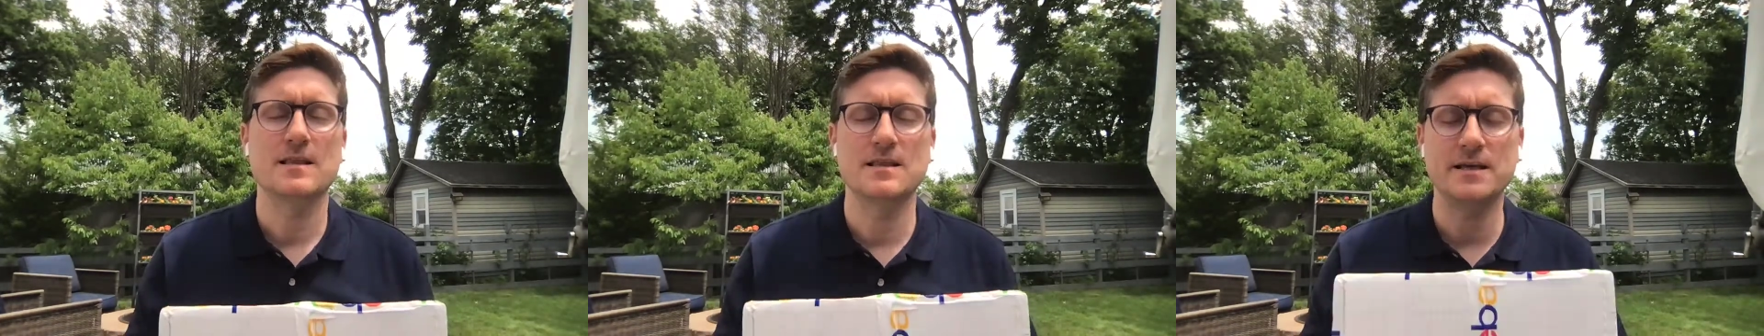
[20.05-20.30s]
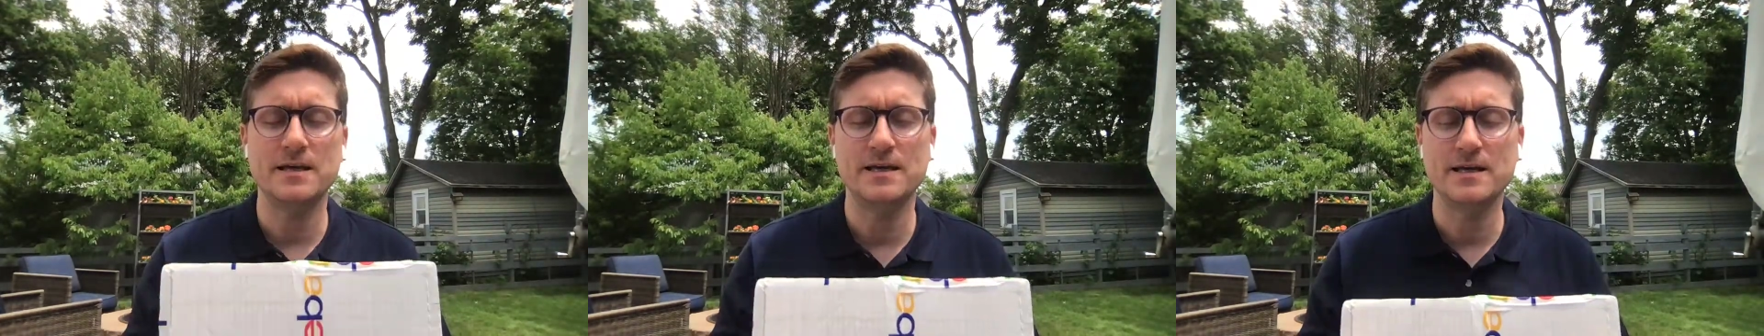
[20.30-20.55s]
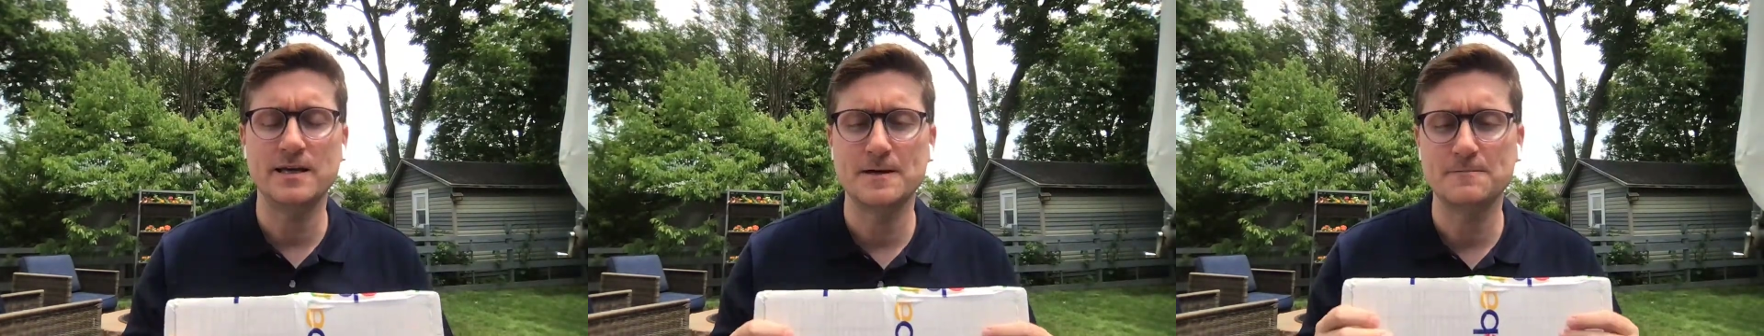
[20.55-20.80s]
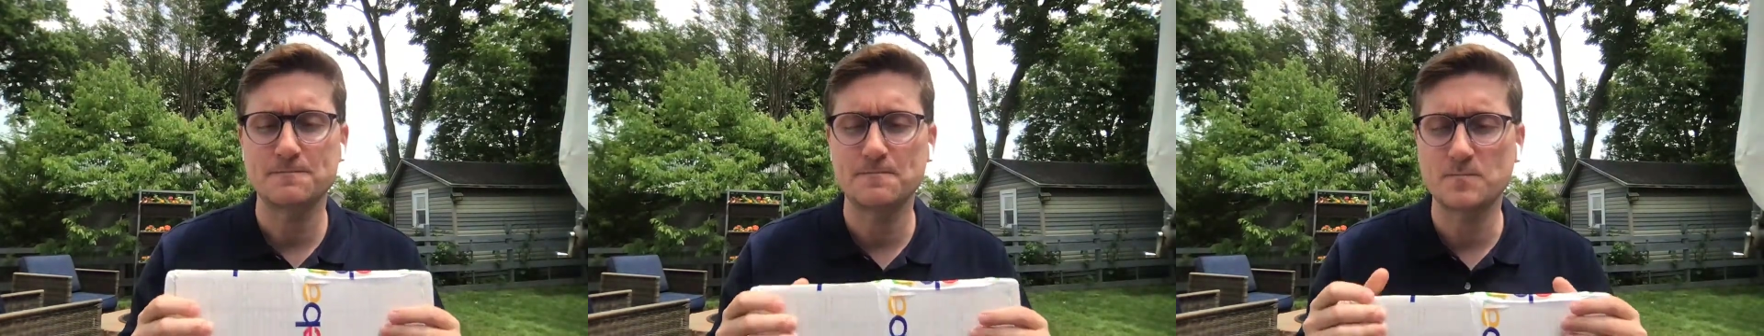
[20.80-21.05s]

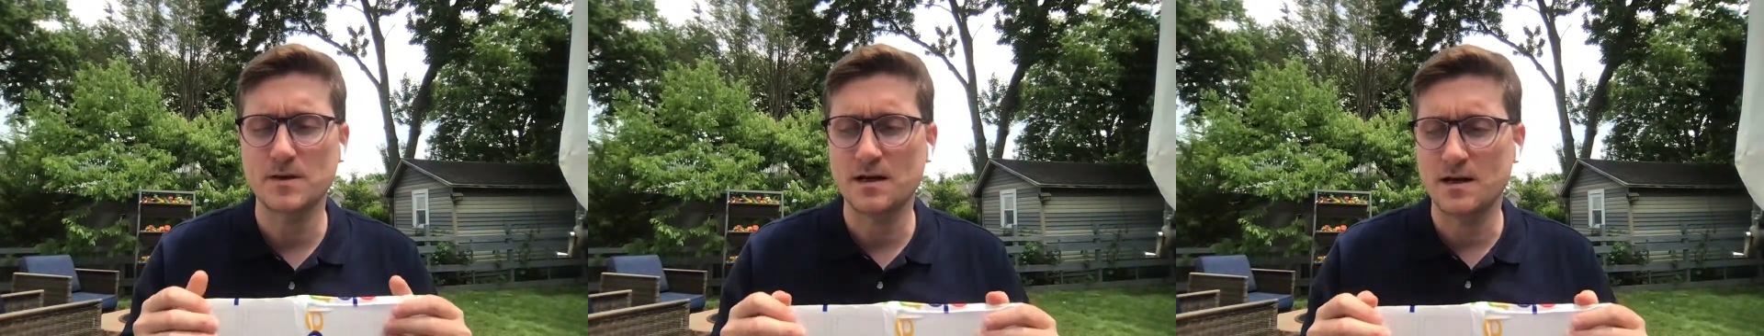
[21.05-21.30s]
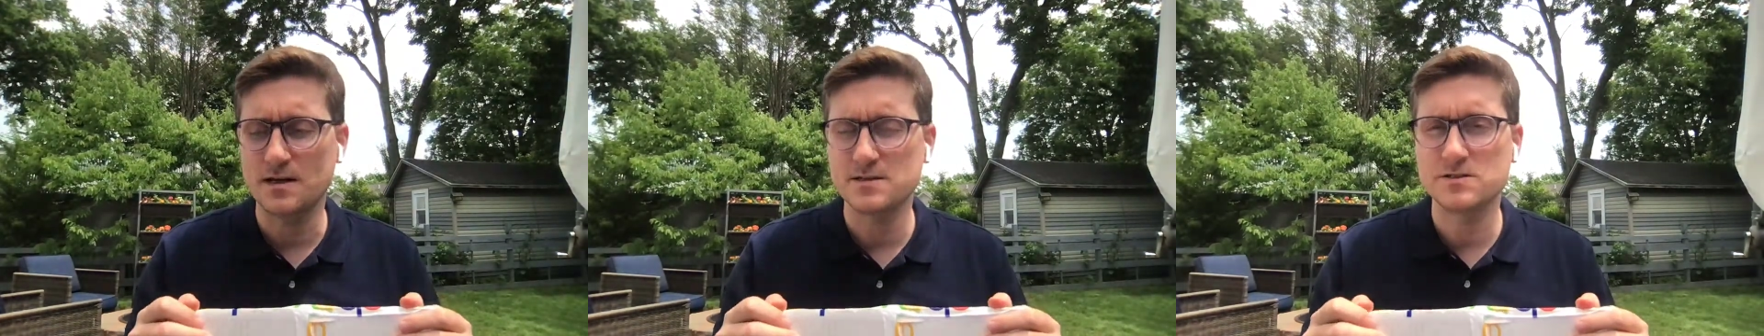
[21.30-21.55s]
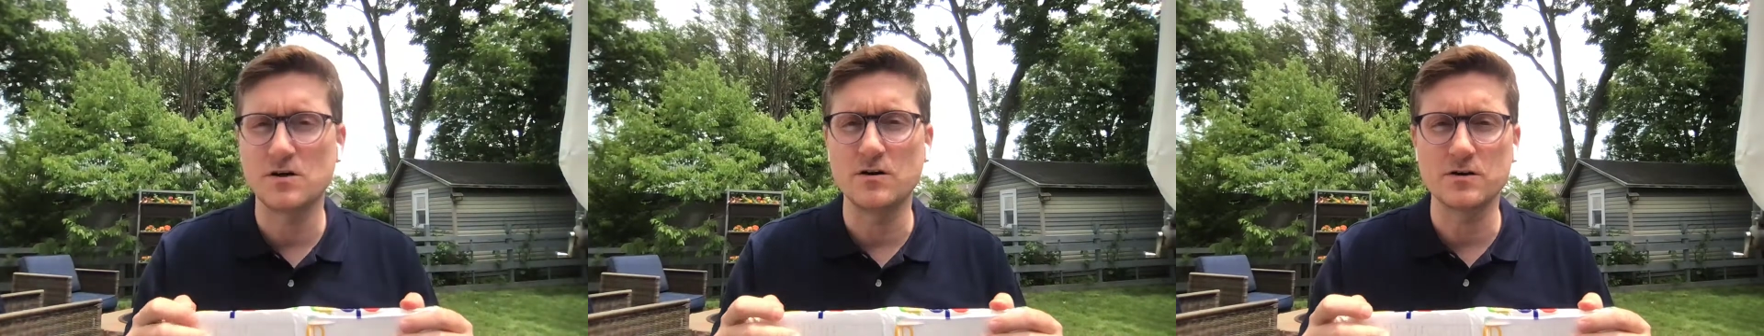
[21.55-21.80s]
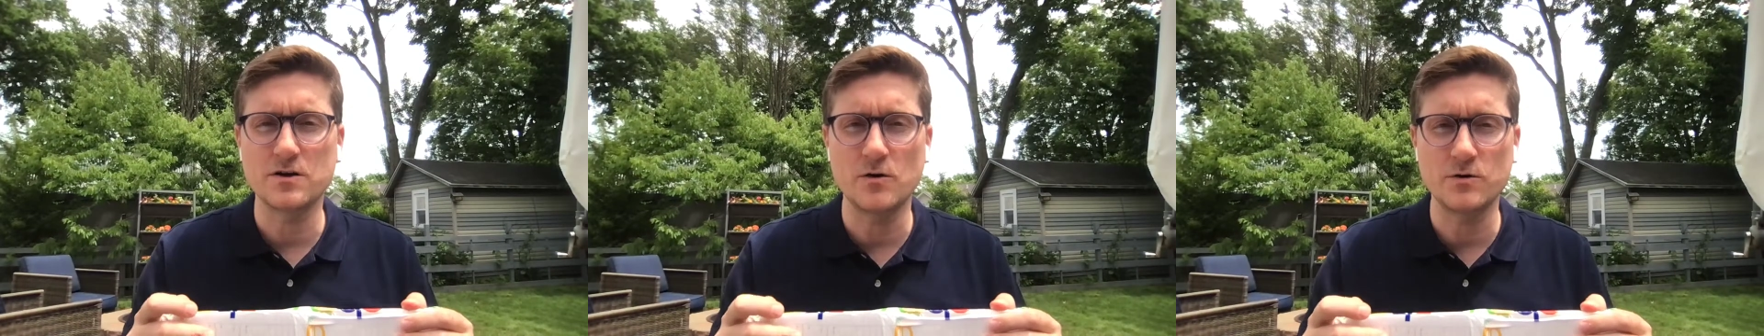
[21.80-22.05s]
the
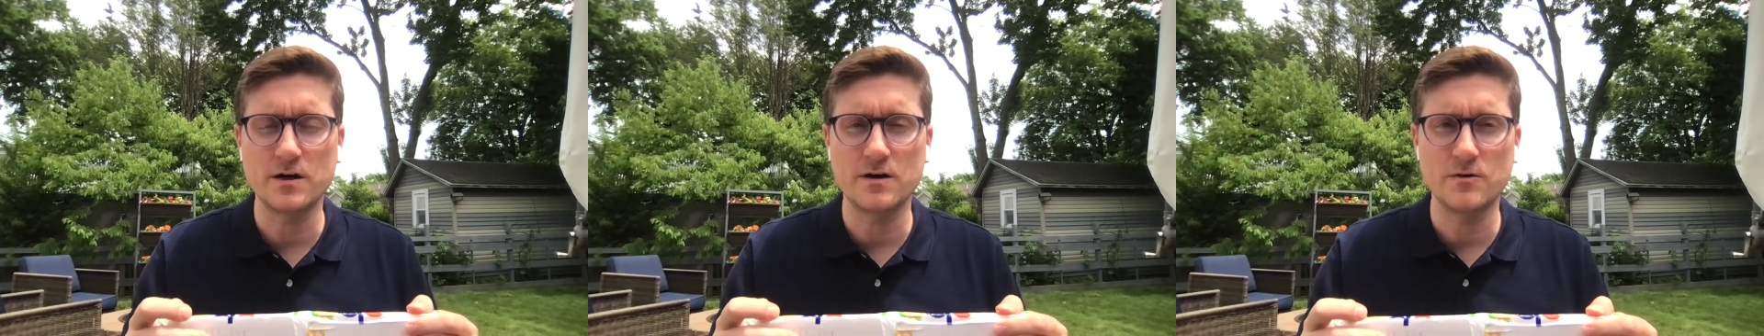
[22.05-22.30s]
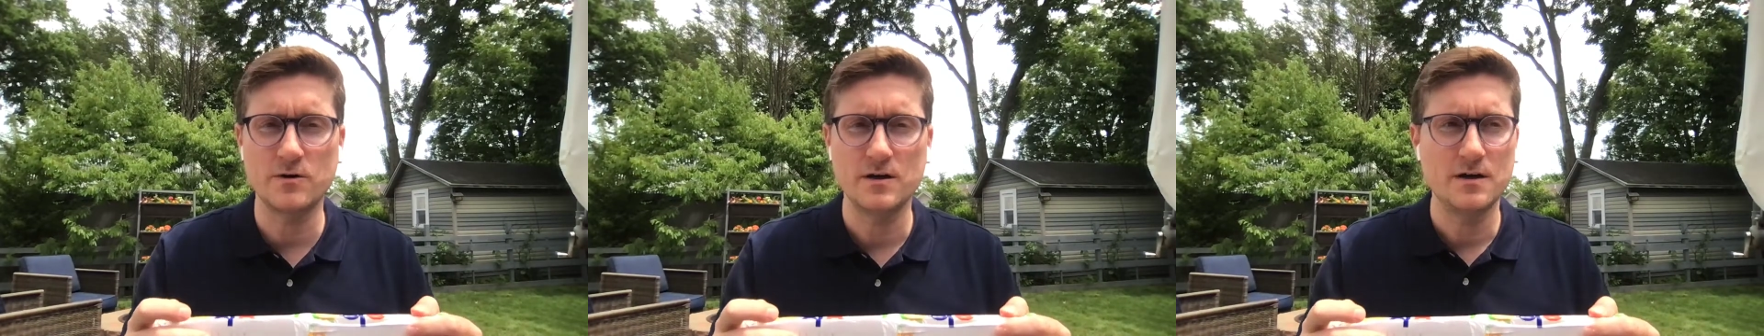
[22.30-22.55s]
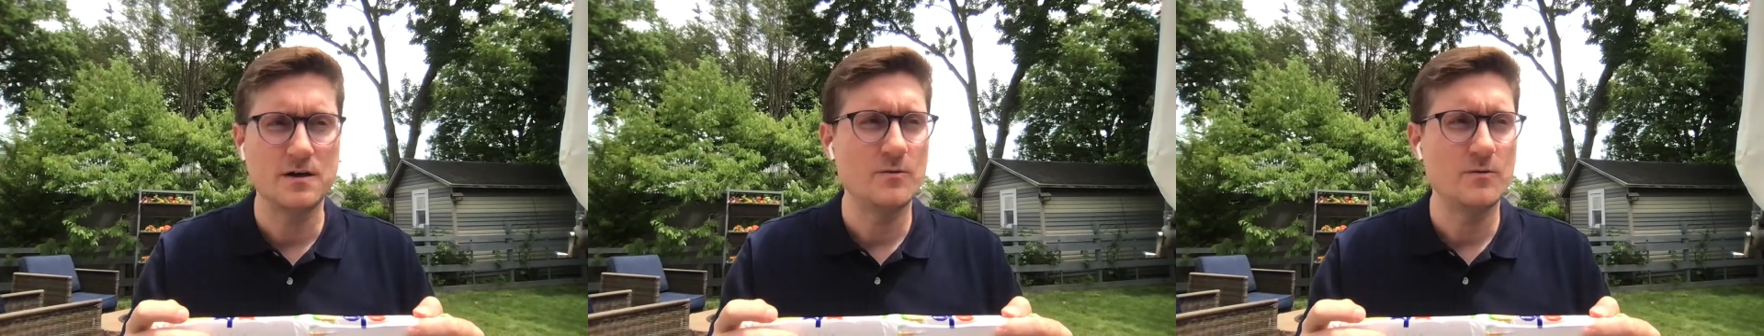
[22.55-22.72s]
song Coco.